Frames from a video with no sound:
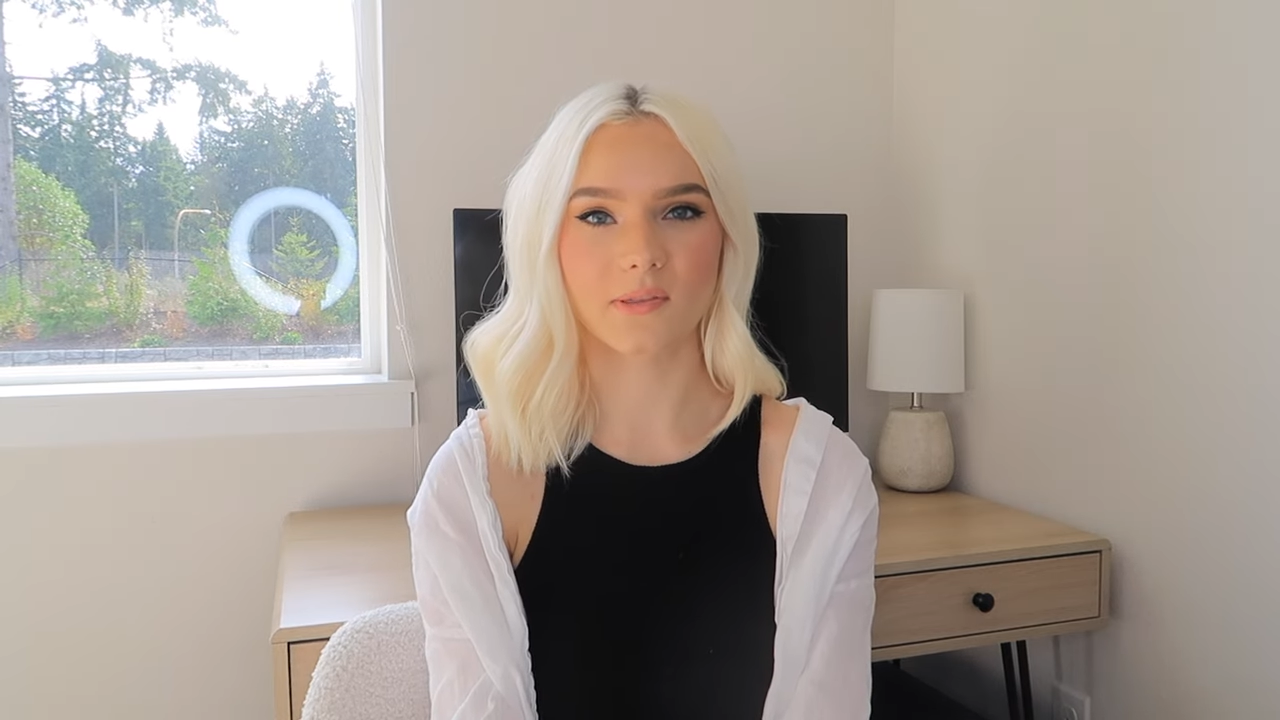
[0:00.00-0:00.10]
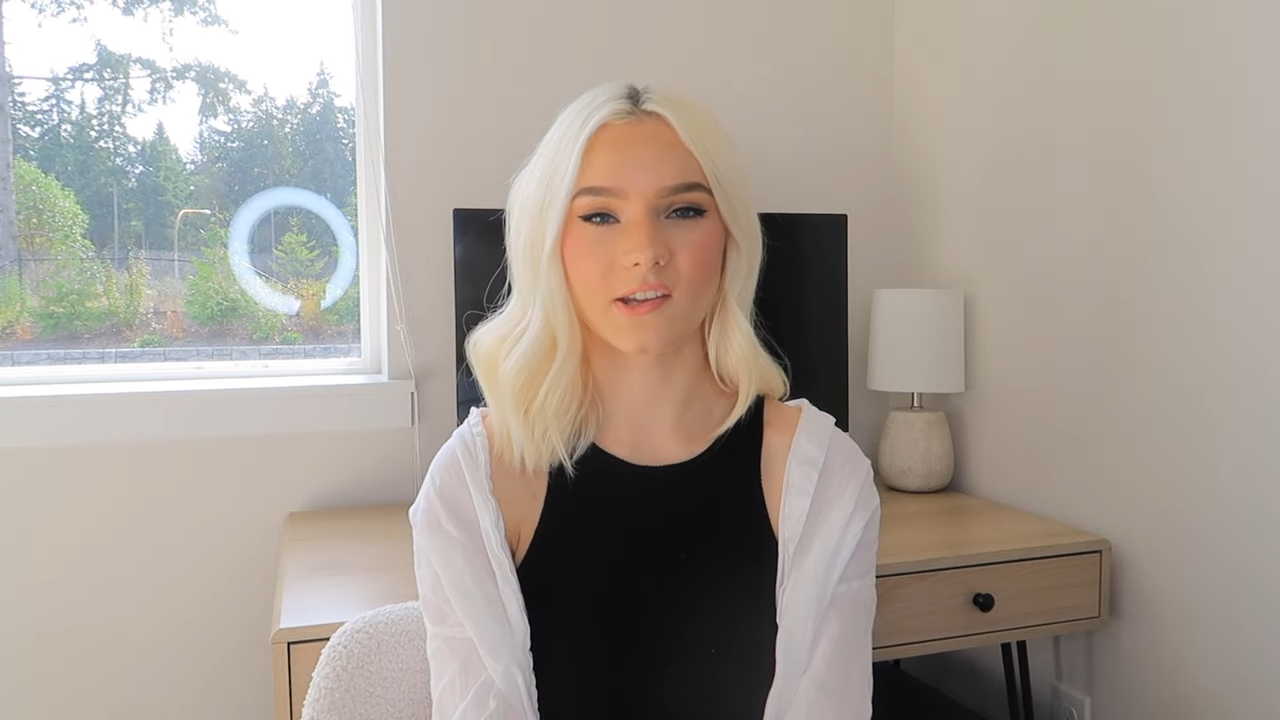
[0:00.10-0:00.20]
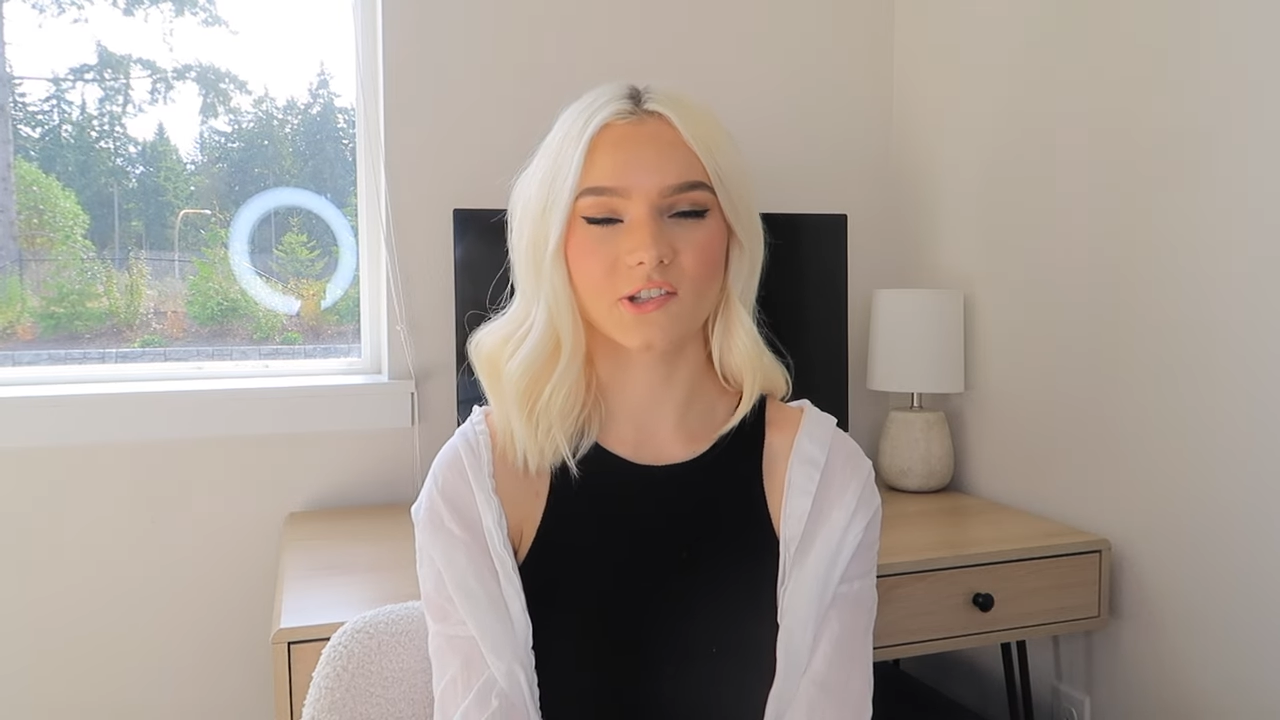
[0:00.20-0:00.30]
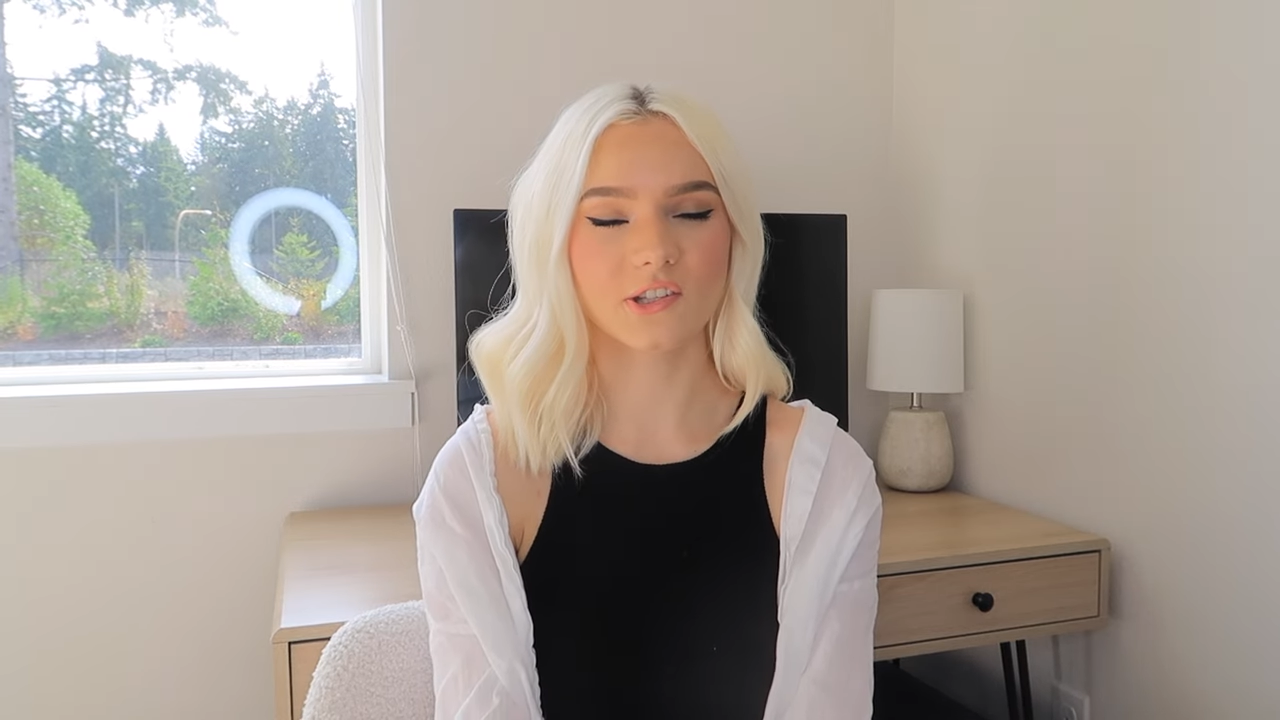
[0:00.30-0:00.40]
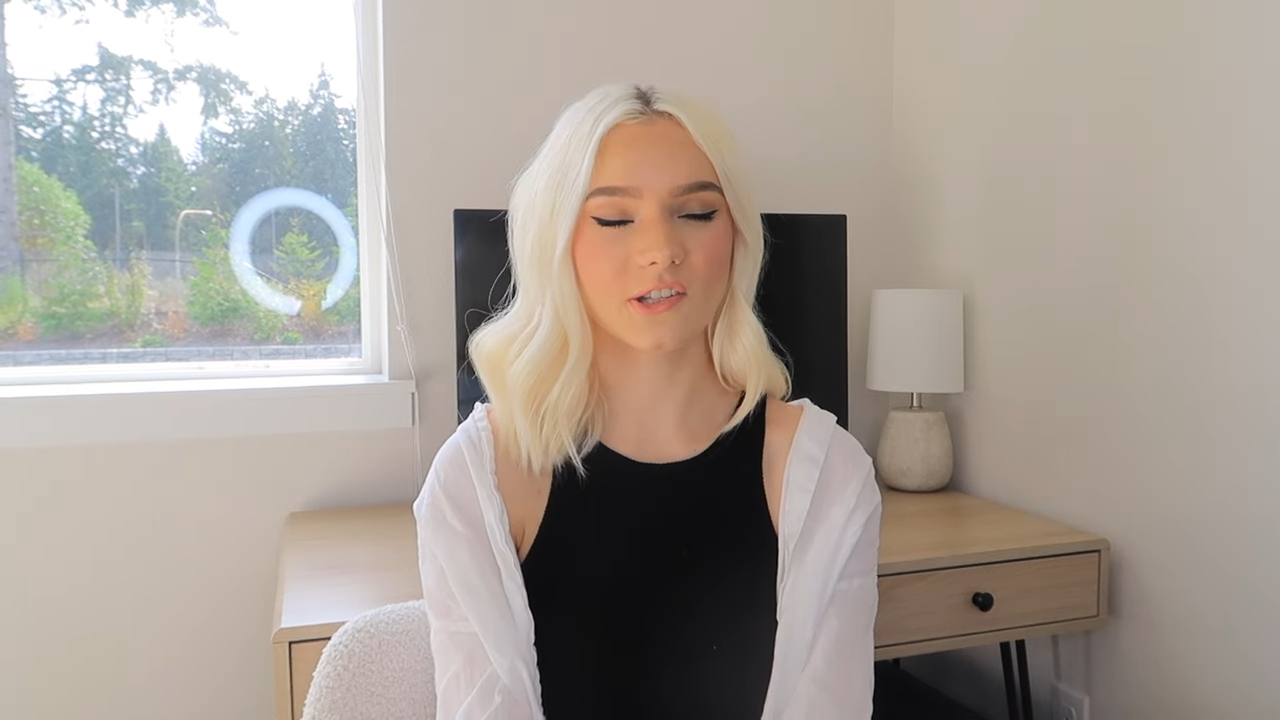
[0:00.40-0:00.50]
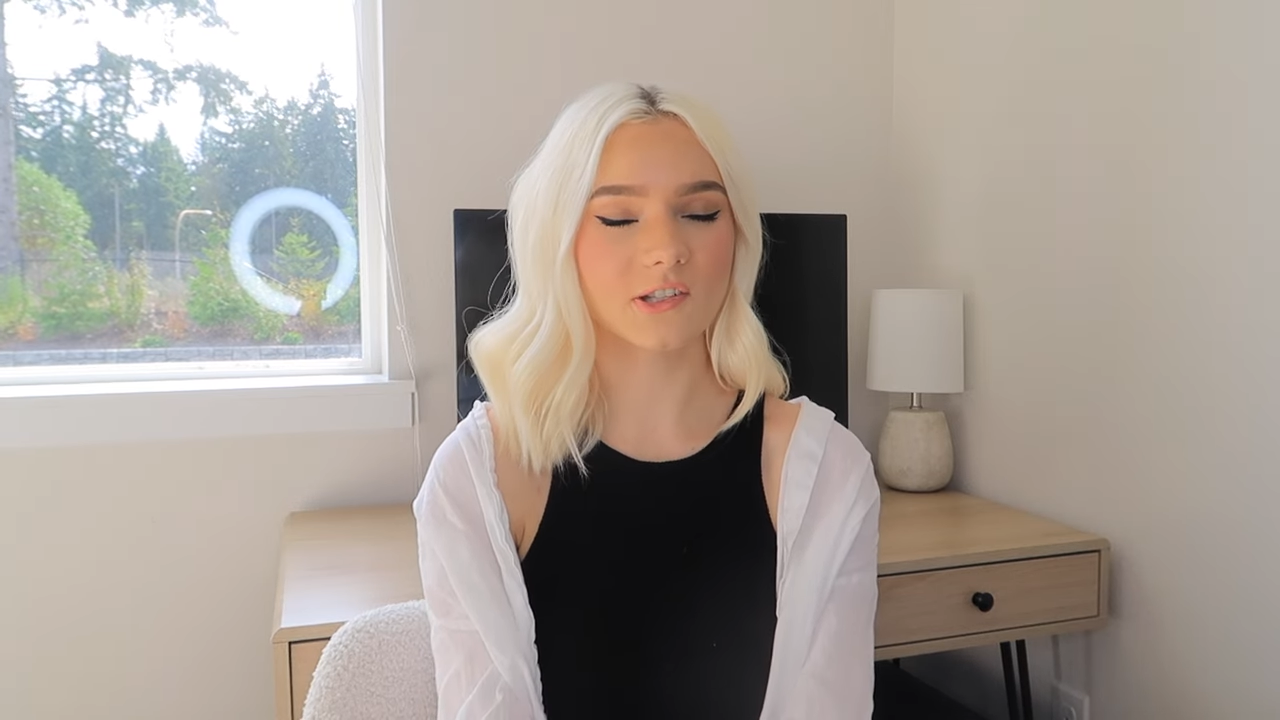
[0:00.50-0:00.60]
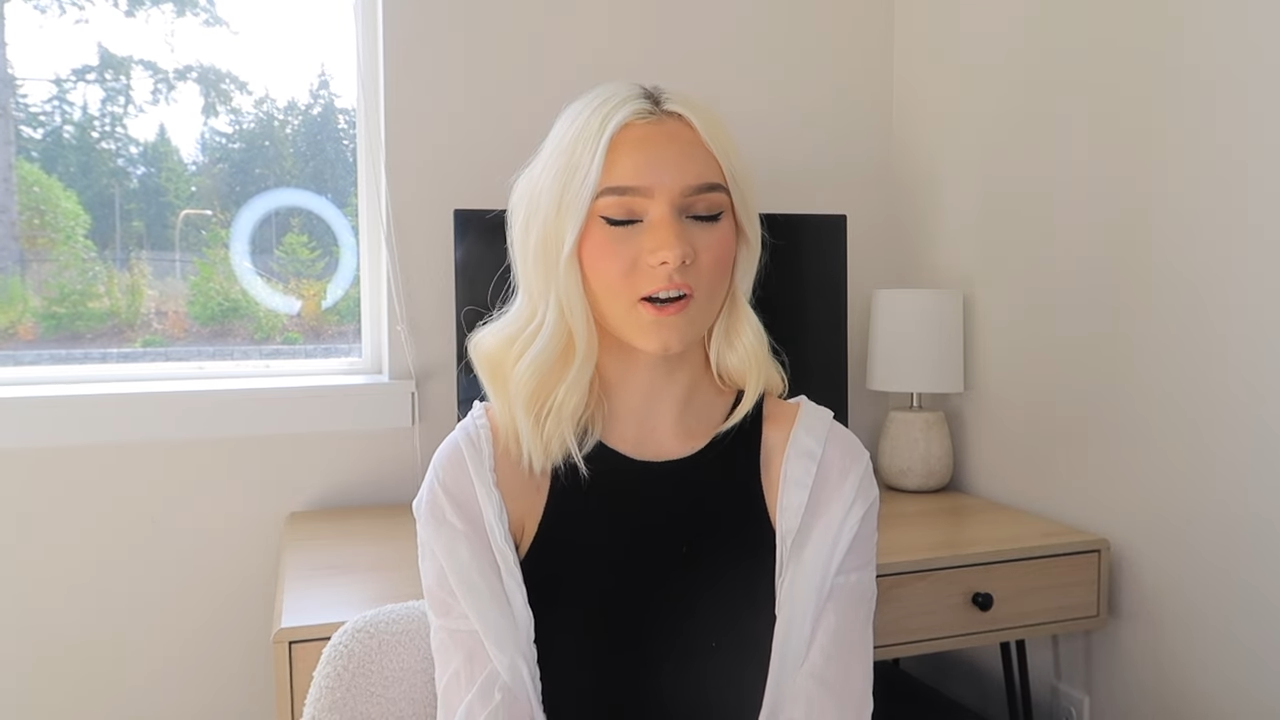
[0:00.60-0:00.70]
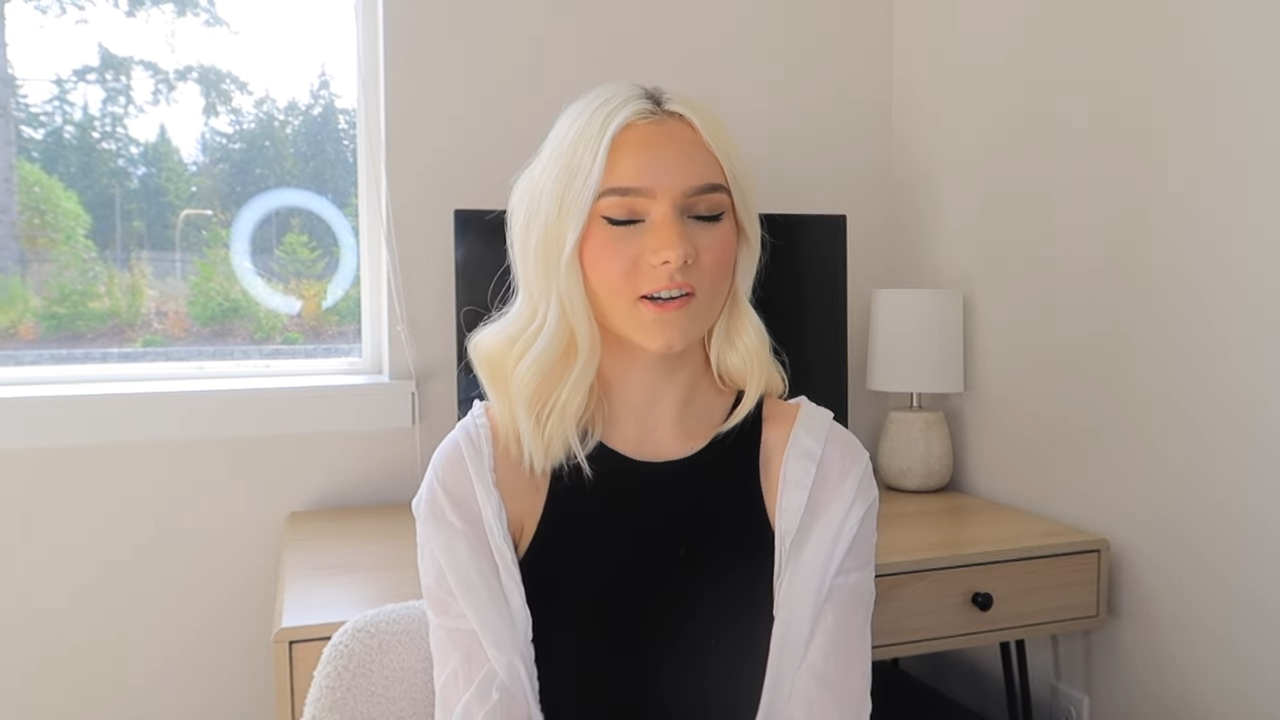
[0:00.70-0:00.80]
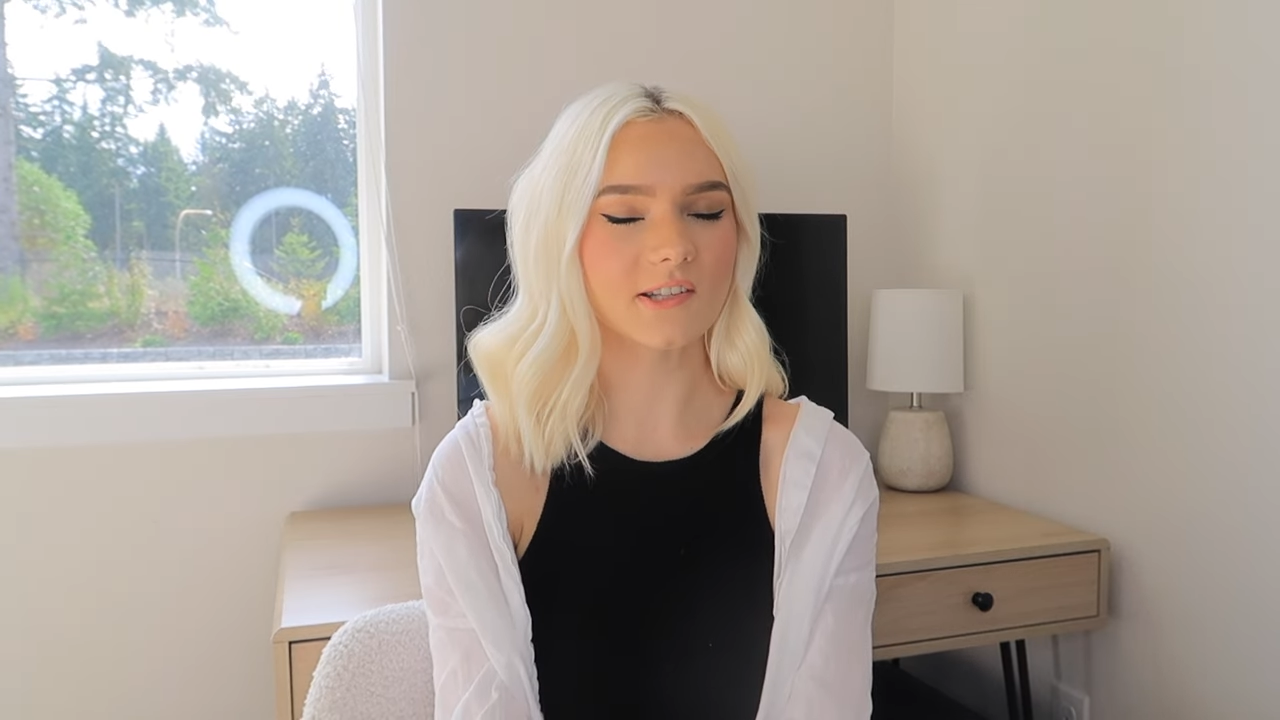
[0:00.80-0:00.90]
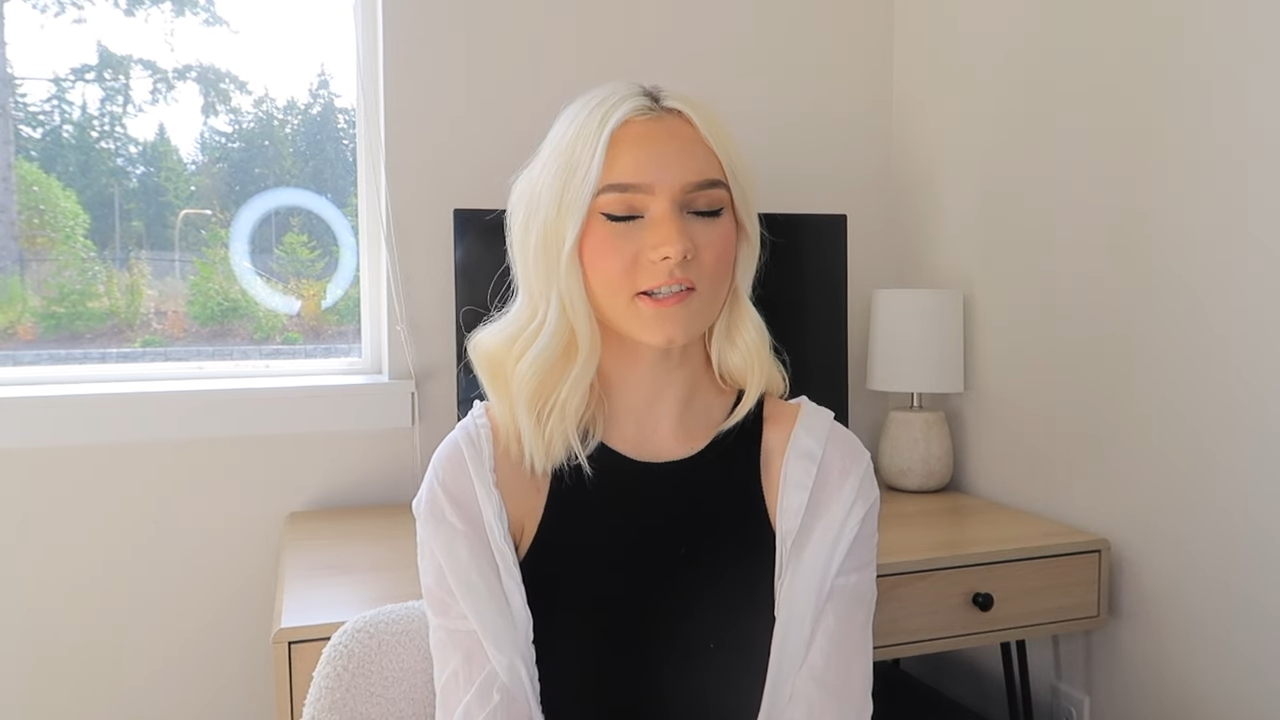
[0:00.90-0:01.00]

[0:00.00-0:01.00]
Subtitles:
they just start